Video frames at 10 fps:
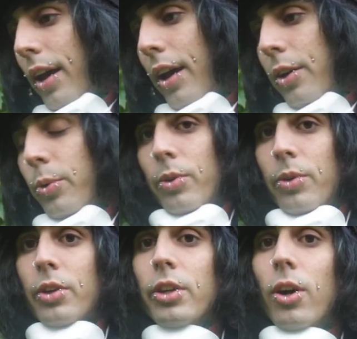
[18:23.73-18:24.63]
And we're
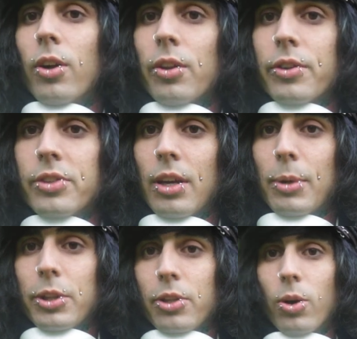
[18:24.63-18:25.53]
really all the
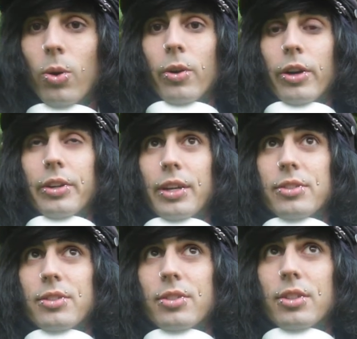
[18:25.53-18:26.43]
same at the core, and
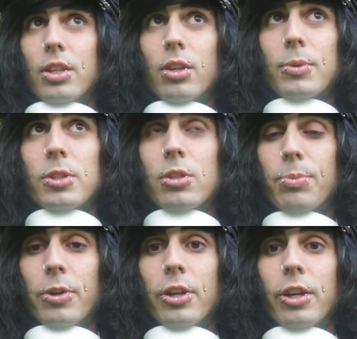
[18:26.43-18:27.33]
that's human
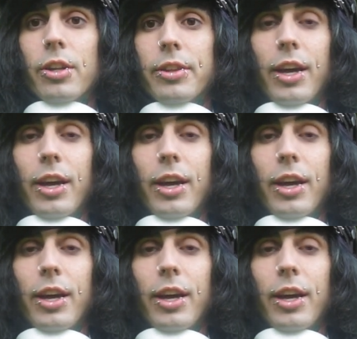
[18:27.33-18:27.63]
spirit.